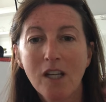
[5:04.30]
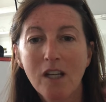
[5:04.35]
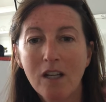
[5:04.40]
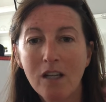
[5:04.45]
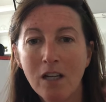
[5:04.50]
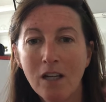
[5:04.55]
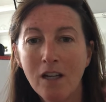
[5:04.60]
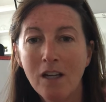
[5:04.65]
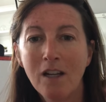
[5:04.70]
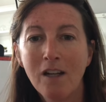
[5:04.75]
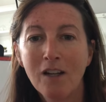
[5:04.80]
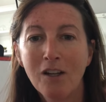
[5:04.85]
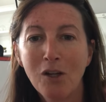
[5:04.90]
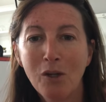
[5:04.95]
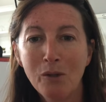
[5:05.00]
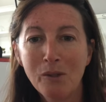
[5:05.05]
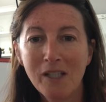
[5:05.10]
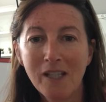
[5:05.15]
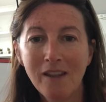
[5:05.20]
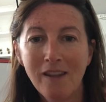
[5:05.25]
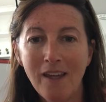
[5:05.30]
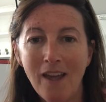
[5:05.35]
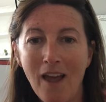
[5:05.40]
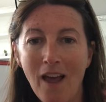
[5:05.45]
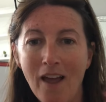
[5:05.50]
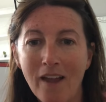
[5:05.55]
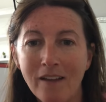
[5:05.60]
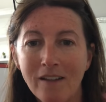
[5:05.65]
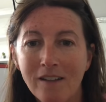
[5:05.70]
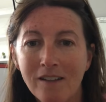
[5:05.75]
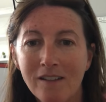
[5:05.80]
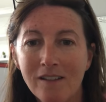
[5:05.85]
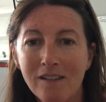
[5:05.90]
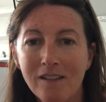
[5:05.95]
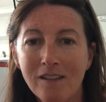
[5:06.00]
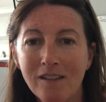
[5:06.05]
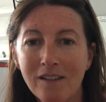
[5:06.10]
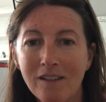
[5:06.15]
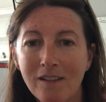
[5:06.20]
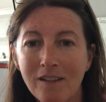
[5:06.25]
k goes at the end?
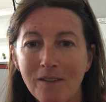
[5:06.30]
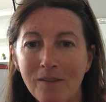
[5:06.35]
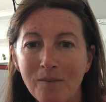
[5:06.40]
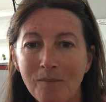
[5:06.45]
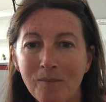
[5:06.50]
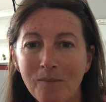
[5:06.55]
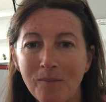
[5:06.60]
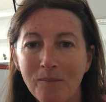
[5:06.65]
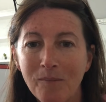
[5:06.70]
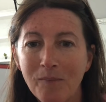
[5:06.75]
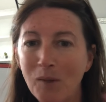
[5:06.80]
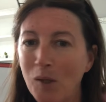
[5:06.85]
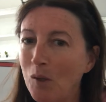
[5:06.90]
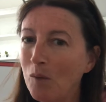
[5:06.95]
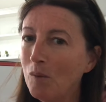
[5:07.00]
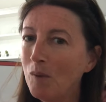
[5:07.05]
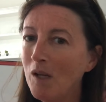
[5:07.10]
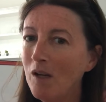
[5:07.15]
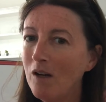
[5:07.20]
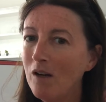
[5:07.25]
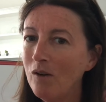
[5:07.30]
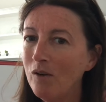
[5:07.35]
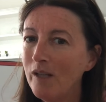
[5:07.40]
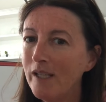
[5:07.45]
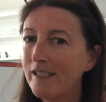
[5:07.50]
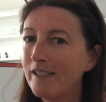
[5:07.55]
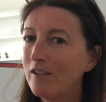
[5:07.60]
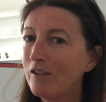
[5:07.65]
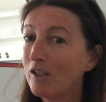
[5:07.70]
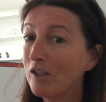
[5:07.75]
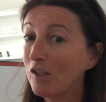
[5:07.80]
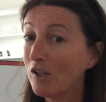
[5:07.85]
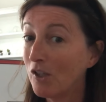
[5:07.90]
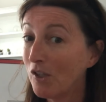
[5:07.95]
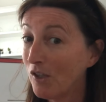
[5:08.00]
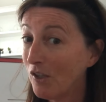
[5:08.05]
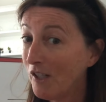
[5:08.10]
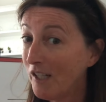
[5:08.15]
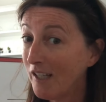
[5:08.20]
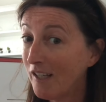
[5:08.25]
You know, is it a
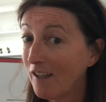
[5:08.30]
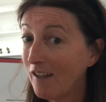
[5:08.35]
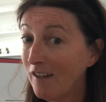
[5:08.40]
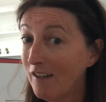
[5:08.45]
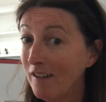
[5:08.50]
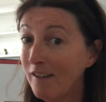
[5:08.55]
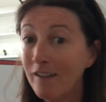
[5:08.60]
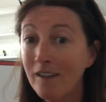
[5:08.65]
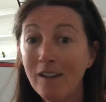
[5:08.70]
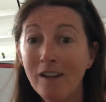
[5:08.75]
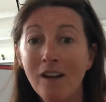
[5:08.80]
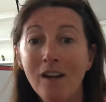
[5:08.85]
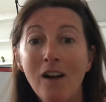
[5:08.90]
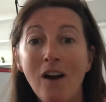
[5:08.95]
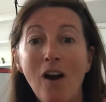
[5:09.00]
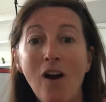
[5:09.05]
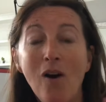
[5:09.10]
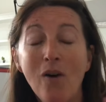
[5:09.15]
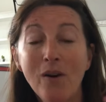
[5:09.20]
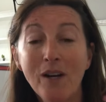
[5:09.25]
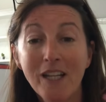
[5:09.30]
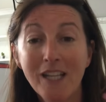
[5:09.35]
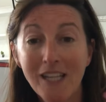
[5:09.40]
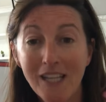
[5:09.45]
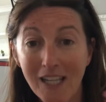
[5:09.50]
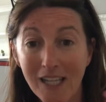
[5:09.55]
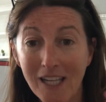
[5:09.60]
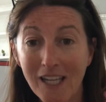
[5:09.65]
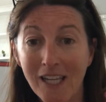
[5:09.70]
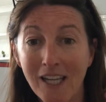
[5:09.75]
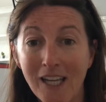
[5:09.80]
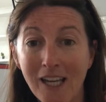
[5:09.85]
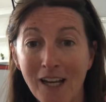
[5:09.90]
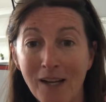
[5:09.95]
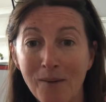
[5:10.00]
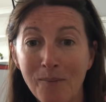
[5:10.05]
curly k or a kicking k?